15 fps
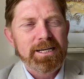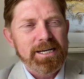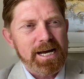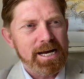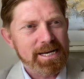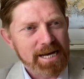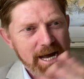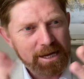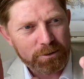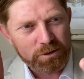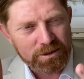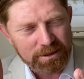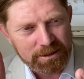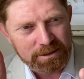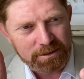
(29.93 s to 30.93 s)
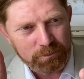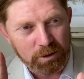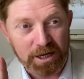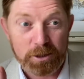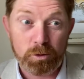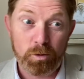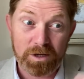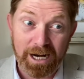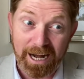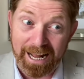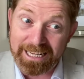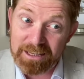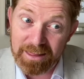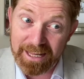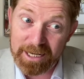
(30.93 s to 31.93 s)
go and
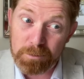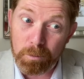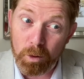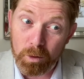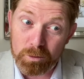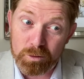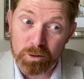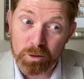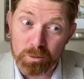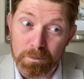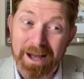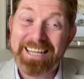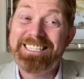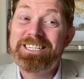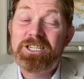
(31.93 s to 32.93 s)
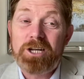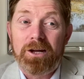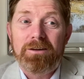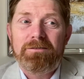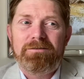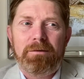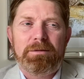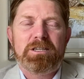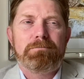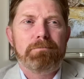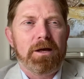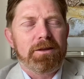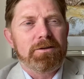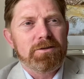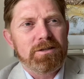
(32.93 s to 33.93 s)
collect things belonging to my son from his
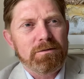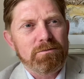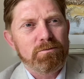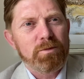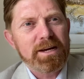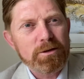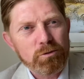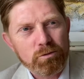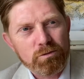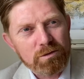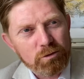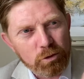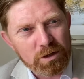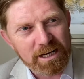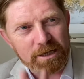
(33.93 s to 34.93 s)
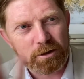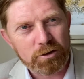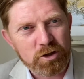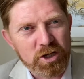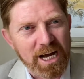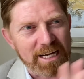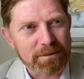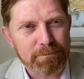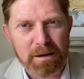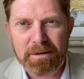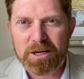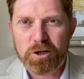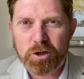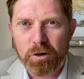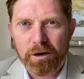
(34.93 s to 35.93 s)
mother's, and we do the little chat, maybe
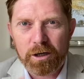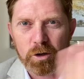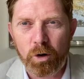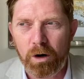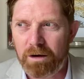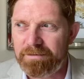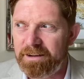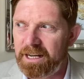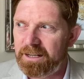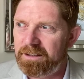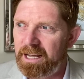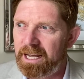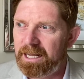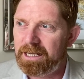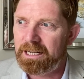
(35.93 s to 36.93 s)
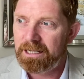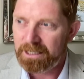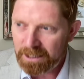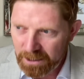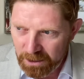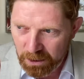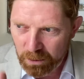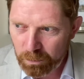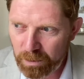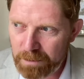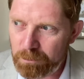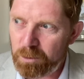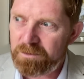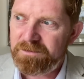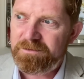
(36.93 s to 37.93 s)
share a coffee, and then we
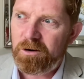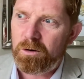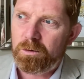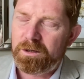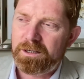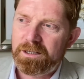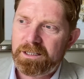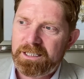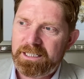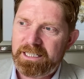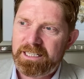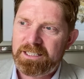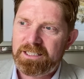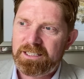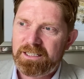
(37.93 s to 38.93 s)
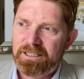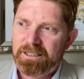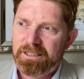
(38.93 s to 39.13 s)
move forward. Yes.